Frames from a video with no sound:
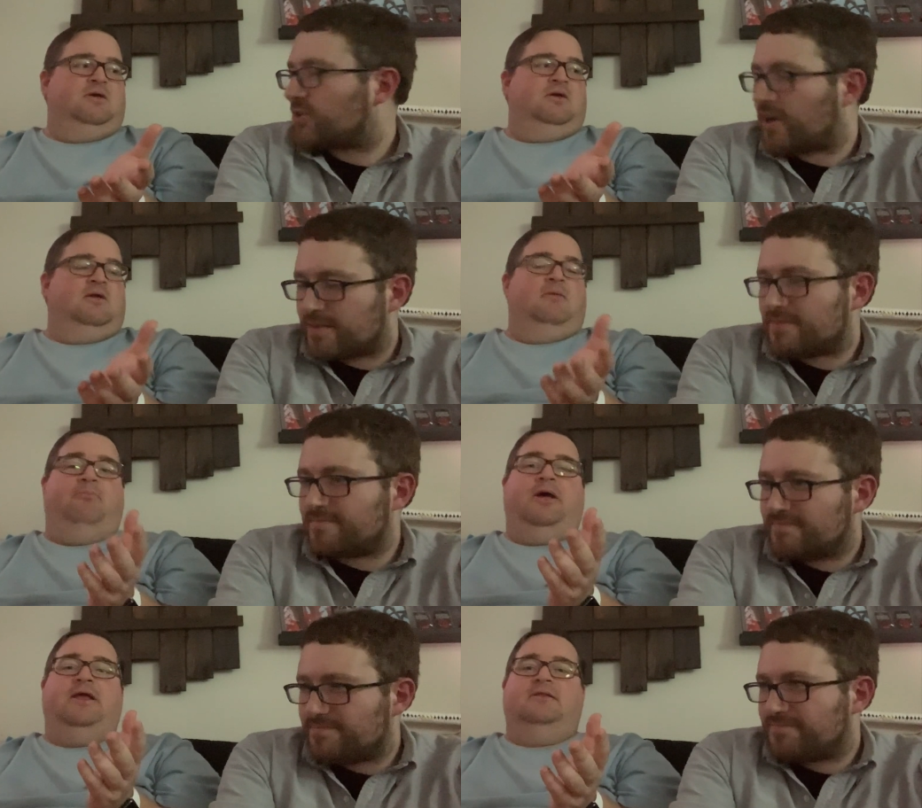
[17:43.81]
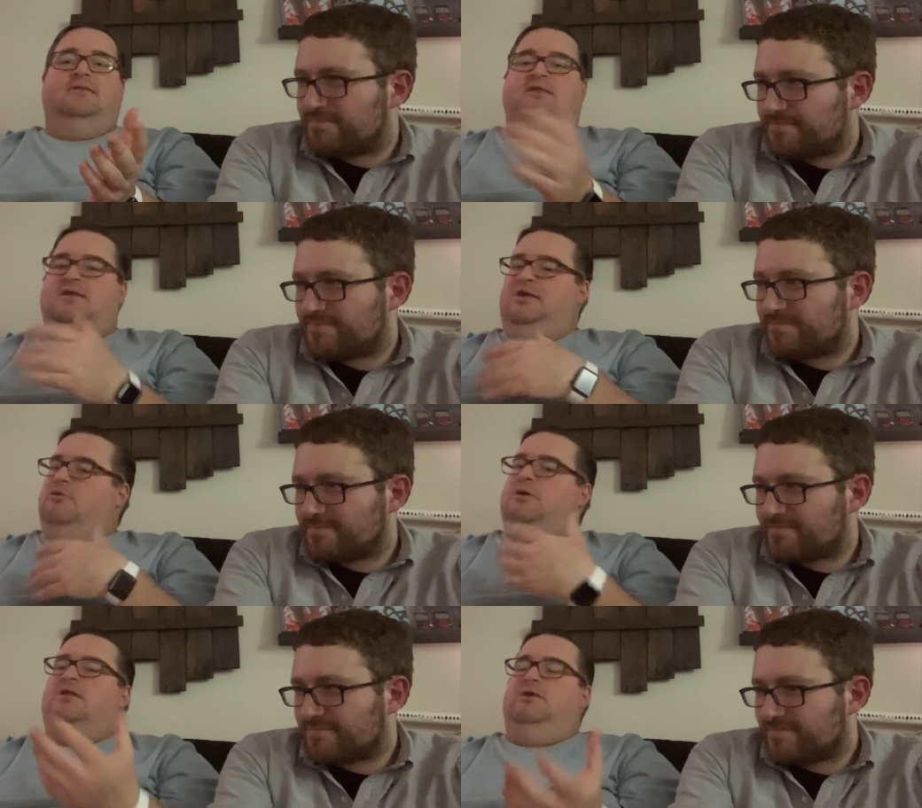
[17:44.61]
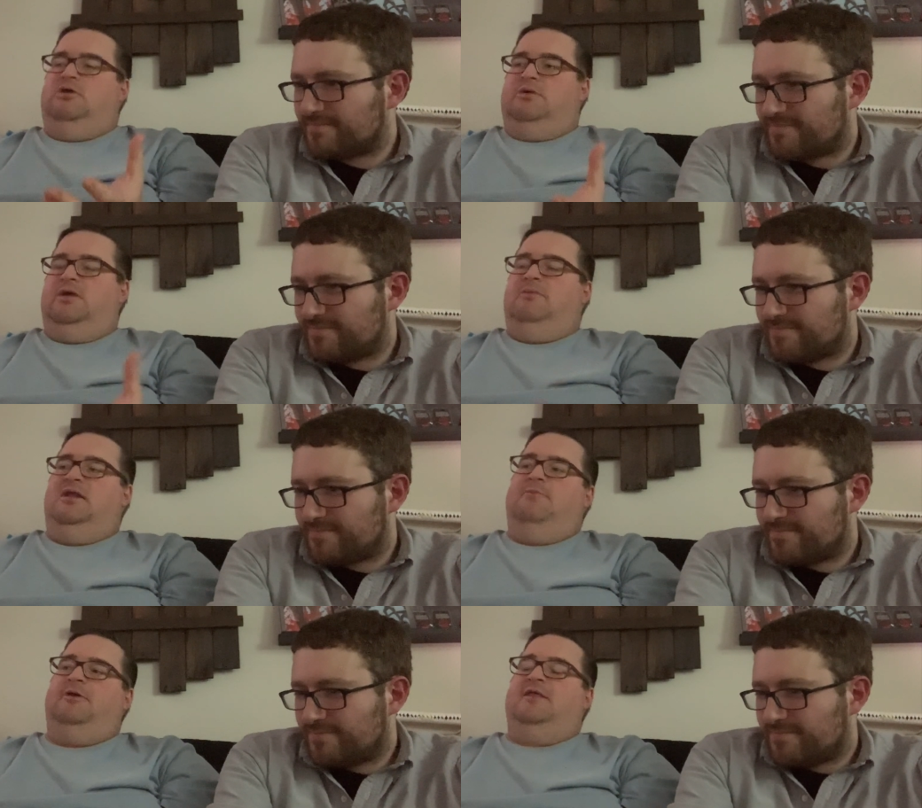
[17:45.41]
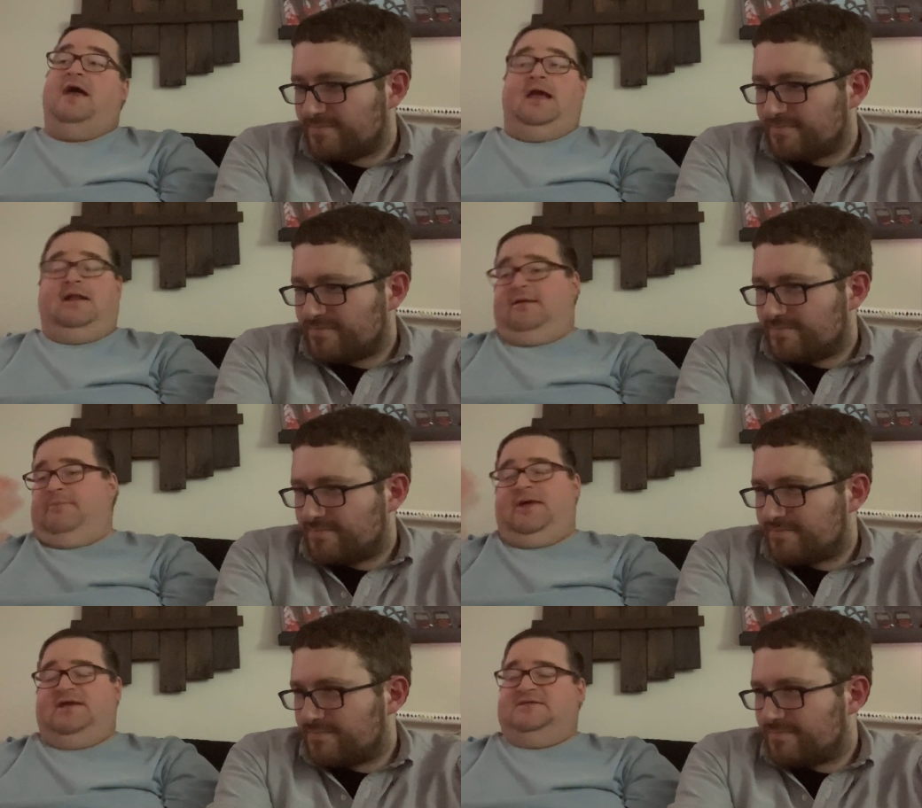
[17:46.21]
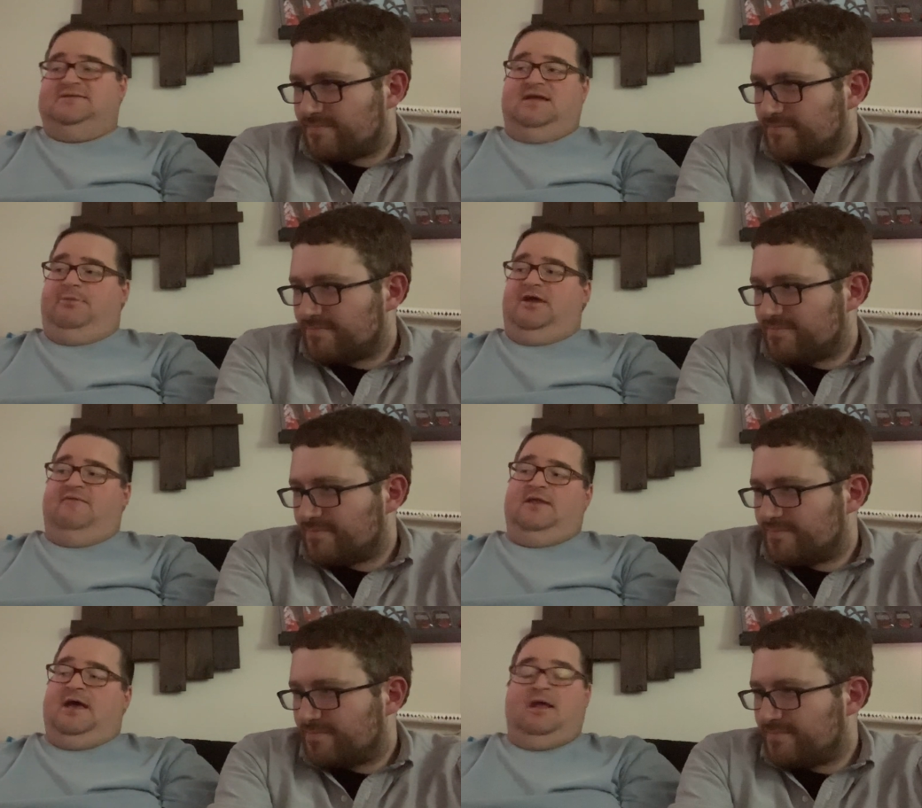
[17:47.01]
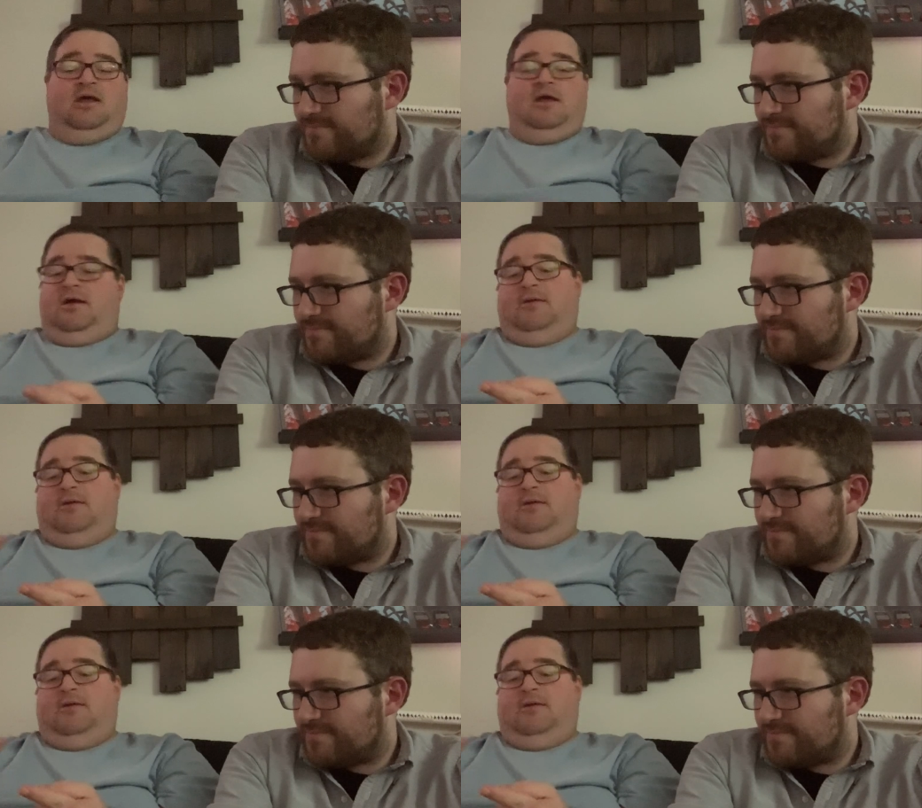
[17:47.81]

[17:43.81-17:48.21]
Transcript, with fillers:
Speaker 1: Correct. But you can you can manipulate that, and the biggest example I have of that,